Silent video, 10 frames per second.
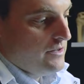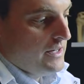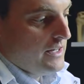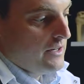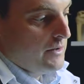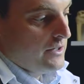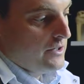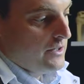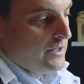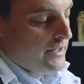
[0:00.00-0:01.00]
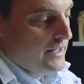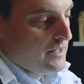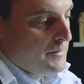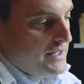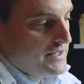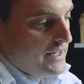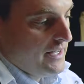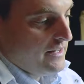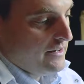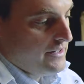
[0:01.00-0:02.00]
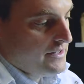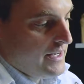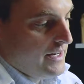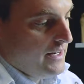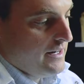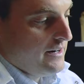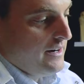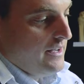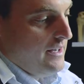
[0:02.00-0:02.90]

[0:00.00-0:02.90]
can get a good look at the menisci that are inside here.